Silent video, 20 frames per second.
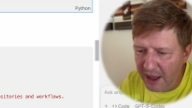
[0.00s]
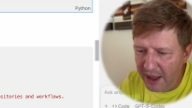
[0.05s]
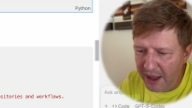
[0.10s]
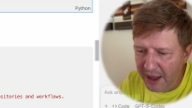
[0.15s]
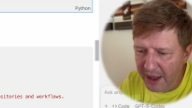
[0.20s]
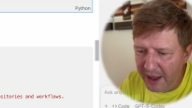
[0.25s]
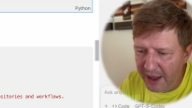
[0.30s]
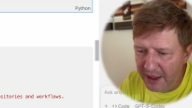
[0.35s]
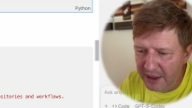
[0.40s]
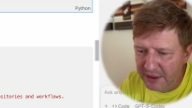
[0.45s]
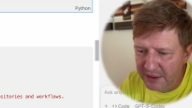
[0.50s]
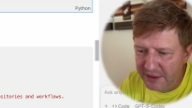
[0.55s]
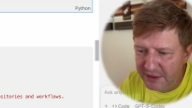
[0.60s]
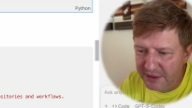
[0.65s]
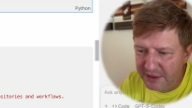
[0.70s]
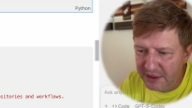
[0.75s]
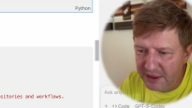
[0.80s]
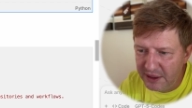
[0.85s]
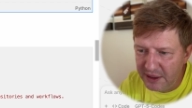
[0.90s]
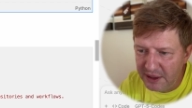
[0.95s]
And
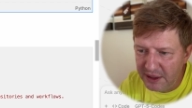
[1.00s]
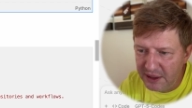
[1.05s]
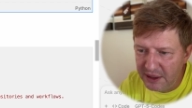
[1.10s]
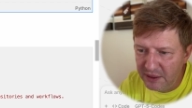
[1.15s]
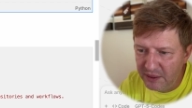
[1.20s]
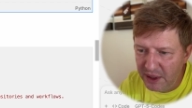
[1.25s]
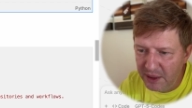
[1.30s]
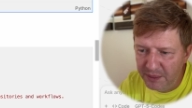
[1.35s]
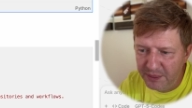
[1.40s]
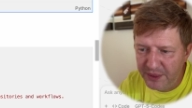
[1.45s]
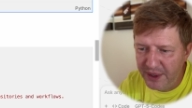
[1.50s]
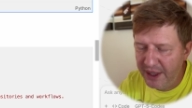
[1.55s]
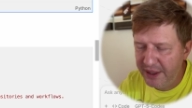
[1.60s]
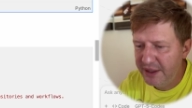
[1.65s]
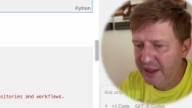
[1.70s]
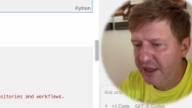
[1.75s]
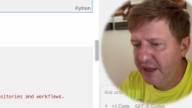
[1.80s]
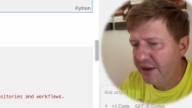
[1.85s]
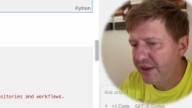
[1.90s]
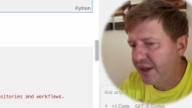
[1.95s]
uh, well,
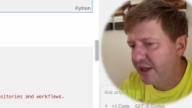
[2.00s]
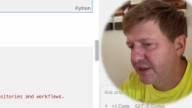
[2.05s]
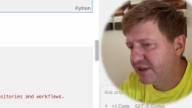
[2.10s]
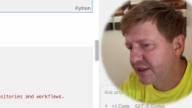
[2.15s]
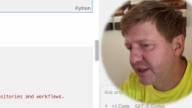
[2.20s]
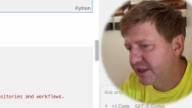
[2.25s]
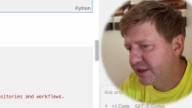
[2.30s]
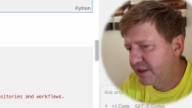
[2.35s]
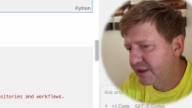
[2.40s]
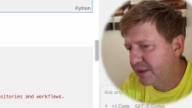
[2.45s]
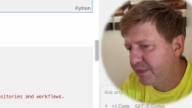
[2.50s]
practically that's it.